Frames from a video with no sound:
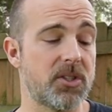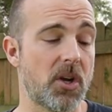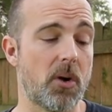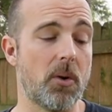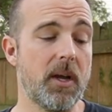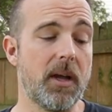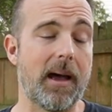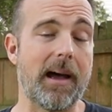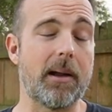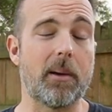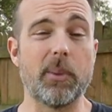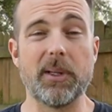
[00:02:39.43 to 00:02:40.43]
So
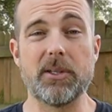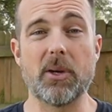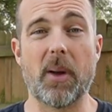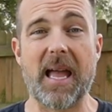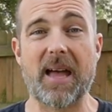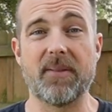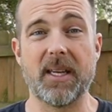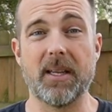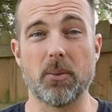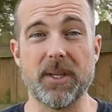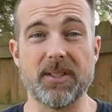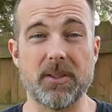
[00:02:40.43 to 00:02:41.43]
I, I really don't have
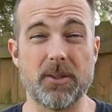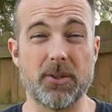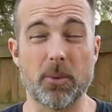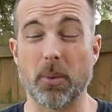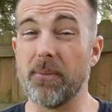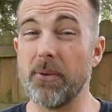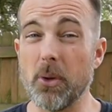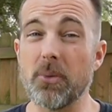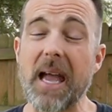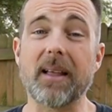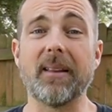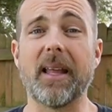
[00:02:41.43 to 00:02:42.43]
any reason to refute
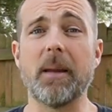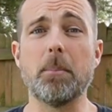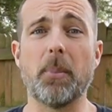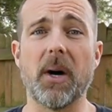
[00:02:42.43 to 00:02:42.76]
that claim,